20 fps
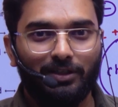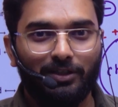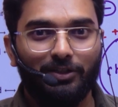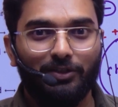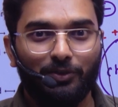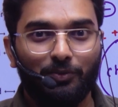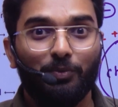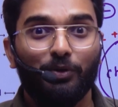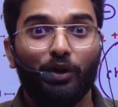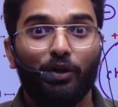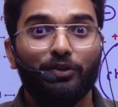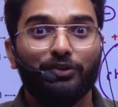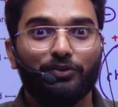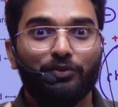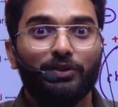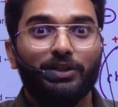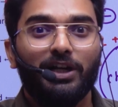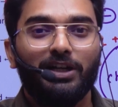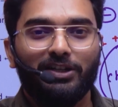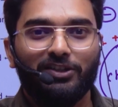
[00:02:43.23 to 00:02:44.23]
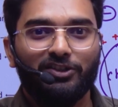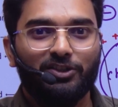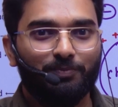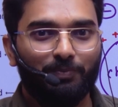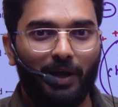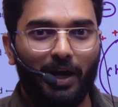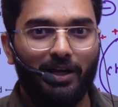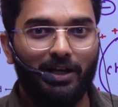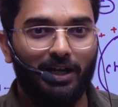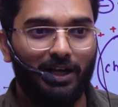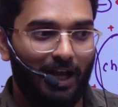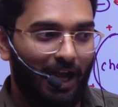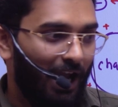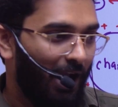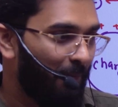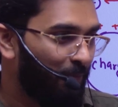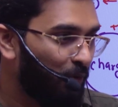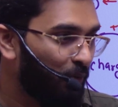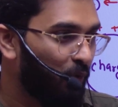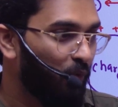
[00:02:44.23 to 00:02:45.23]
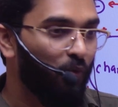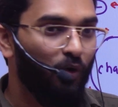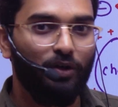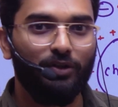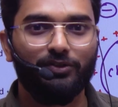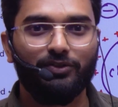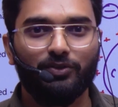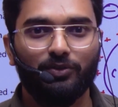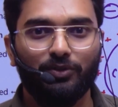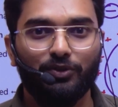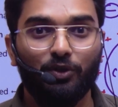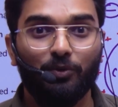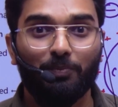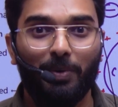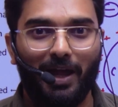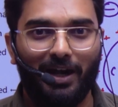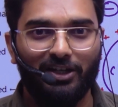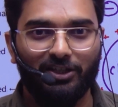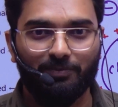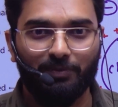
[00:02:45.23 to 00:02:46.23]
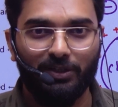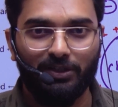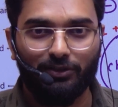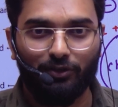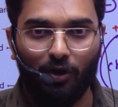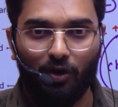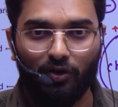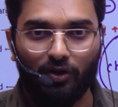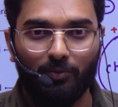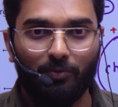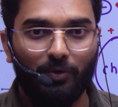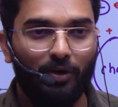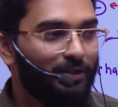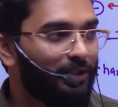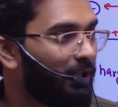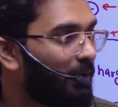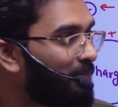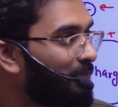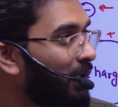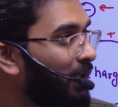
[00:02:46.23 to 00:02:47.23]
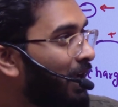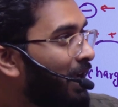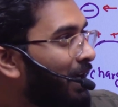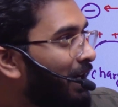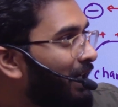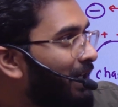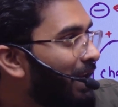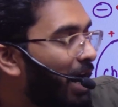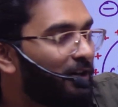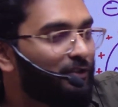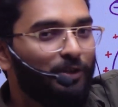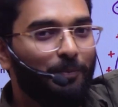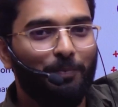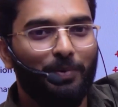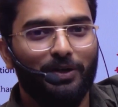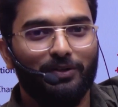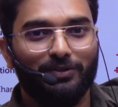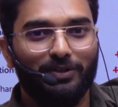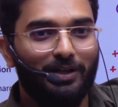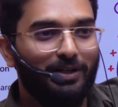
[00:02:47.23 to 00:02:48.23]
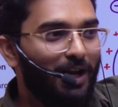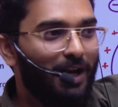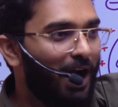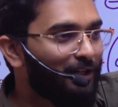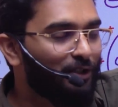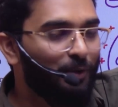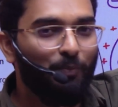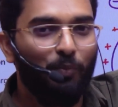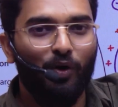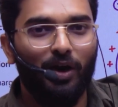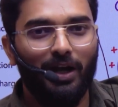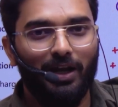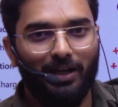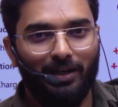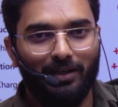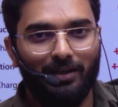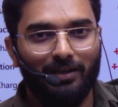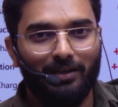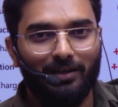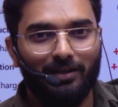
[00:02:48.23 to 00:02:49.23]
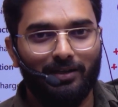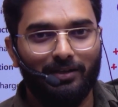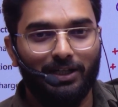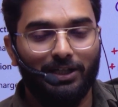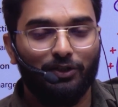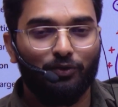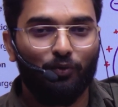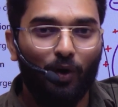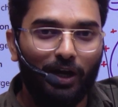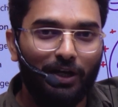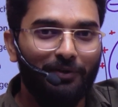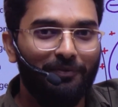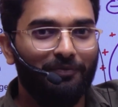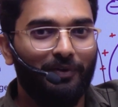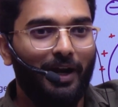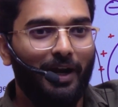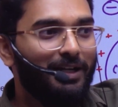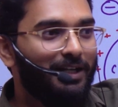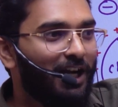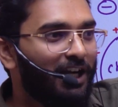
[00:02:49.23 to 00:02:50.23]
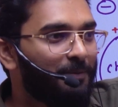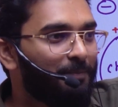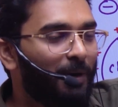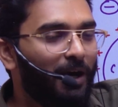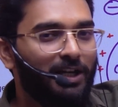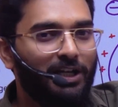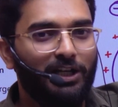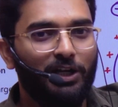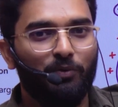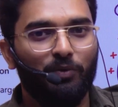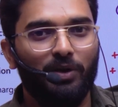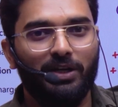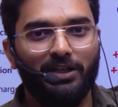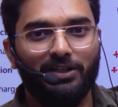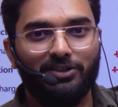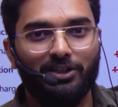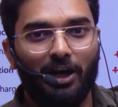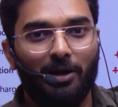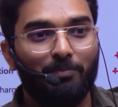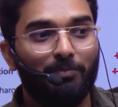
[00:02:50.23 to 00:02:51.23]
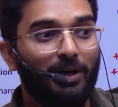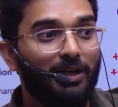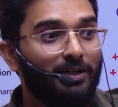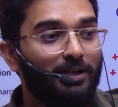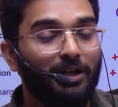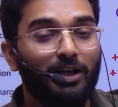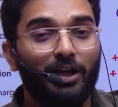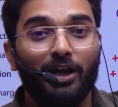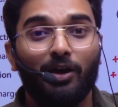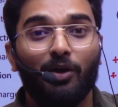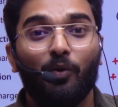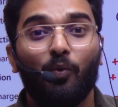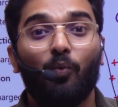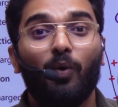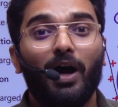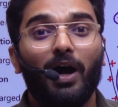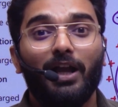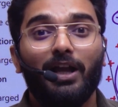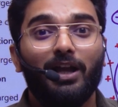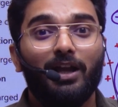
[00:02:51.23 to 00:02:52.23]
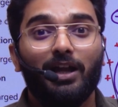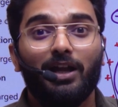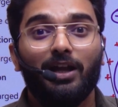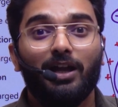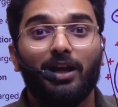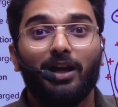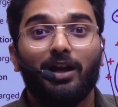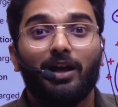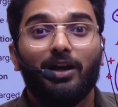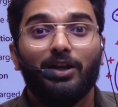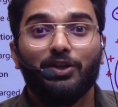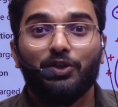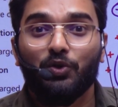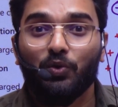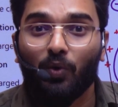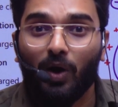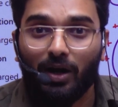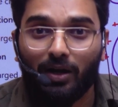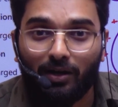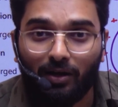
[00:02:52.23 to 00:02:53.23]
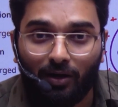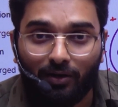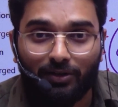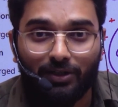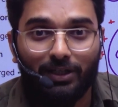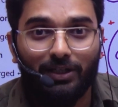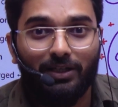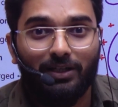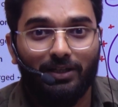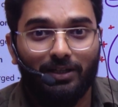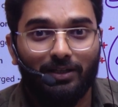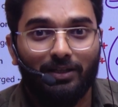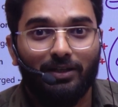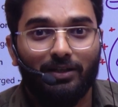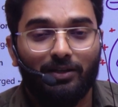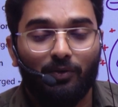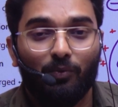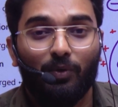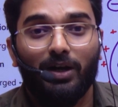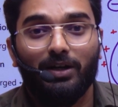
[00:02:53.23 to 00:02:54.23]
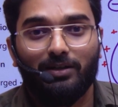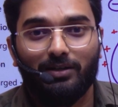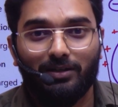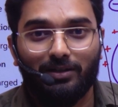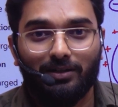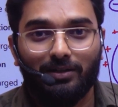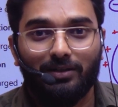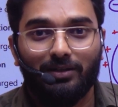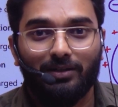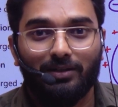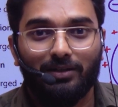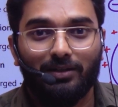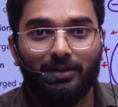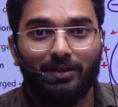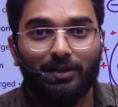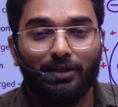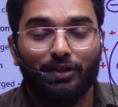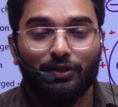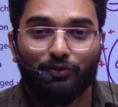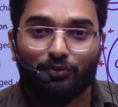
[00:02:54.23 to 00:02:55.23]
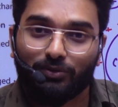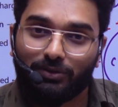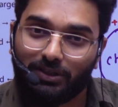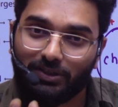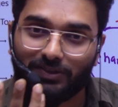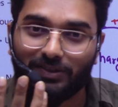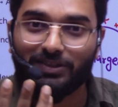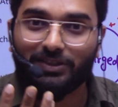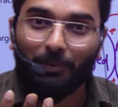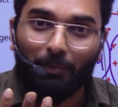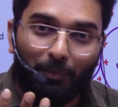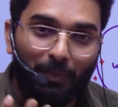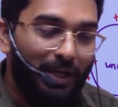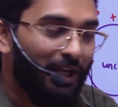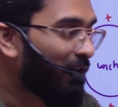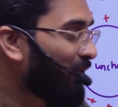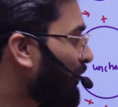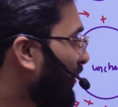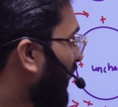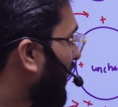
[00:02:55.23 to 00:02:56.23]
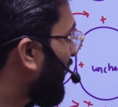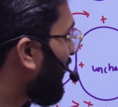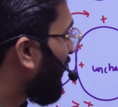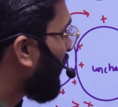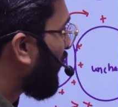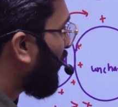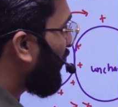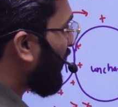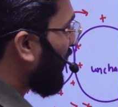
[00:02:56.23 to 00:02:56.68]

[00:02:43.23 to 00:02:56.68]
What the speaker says: will also get inspired that I have to do also. Your parents will talk about them, that's the person, that's the boy that qualified that particular exam, but why you are naughty? What? So this is the main way where we